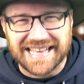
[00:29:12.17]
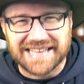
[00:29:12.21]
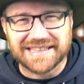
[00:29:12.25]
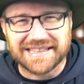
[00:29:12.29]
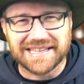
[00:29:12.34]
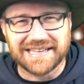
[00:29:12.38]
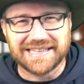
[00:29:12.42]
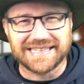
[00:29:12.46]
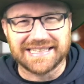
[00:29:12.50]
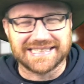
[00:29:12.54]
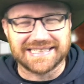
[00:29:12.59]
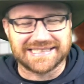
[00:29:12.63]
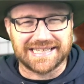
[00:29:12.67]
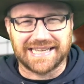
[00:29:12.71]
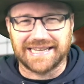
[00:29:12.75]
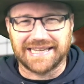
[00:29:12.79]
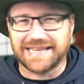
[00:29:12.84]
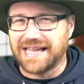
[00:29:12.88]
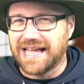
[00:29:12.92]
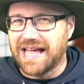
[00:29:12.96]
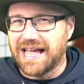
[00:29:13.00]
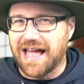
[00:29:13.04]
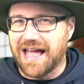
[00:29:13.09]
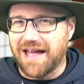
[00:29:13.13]
It's
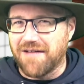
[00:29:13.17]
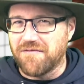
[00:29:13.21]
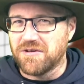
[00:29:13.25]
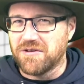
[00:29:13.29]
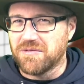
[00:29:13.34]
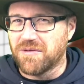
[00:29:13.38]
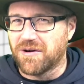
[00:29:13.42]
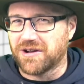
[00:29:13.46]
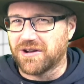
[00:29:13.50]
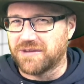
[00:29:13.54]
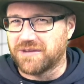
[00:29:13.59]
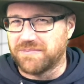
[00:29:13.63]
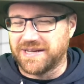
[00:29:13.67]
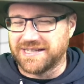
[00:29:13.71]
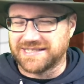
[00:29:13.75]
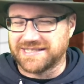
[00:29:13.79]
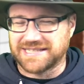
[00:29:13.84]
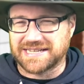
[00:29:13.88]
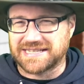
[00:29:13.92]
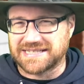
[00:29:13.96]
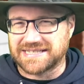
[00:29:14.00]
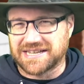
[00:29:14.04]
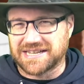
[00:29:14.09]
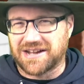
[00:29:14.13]
like, everyone can be
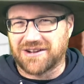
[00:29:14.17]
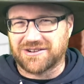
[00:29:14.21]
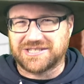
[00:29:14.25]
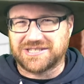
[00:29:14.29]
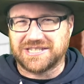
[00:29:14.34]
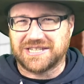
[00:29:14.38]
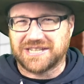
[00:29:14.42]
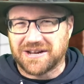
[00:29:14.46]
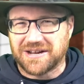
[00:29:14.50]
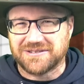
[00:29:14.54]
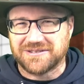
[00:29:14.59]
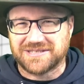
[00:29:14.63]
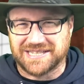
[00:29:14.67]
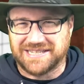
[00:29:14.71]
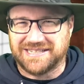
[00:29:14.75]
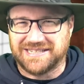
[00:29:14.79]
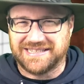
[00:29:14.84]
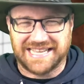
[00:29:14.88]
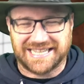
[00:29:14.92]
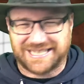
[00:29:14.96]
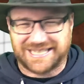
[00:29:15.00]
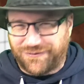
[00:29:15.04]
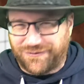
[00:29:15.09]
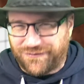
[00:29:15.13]
addicted to Oxycontin.
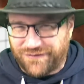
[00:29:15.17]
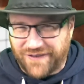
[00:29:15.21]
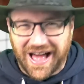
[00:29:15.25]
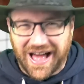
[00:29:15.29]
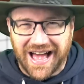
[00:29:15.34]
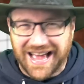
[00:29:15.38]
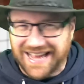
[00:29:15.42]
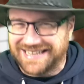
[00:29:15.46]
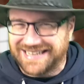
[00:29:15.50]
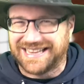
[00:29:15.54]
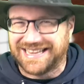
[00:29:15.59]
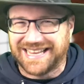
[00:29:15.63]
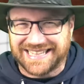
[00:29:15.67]
That's fine.